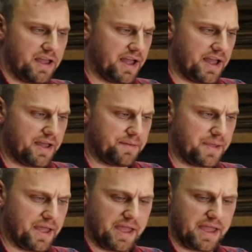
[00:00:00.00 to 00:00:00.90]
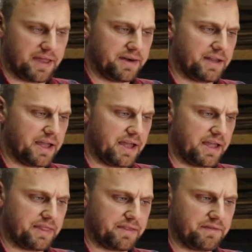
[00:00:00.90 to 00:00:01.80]
um, and, uh,
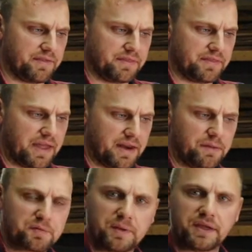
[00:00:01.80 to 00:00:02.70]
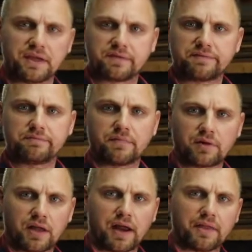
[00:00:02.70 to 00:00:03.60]
and that helps me get
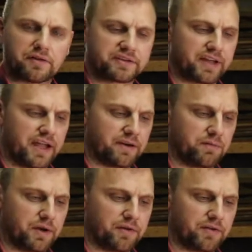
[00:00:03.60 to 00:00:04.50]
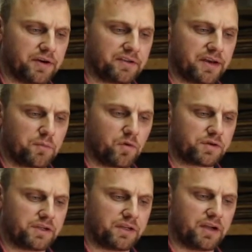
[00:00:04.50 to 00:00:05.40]
on either side of whatever it is that I'm
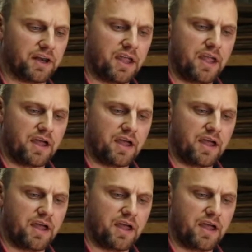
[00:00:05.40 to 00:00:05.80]
working on.